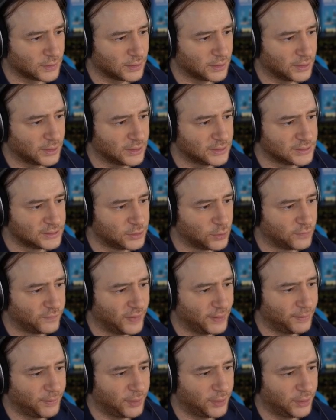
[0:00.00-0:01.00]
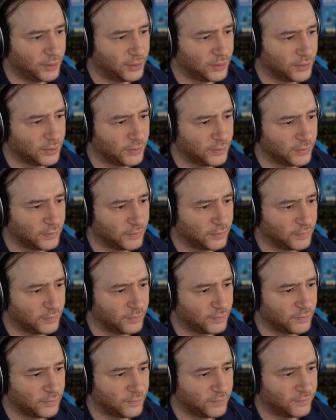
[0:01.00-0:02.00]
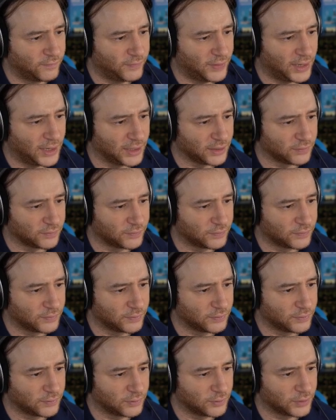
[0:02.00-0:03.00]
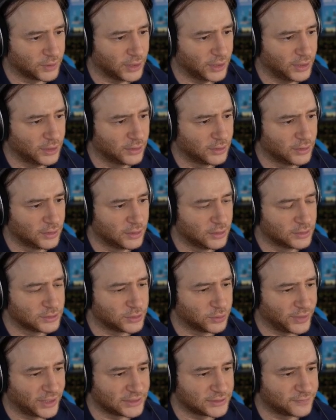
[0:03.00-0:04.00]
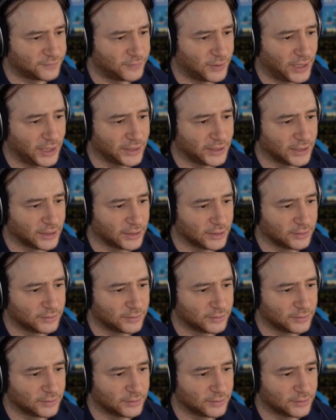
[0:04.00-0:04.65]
is November fifth, okay? So that's Friday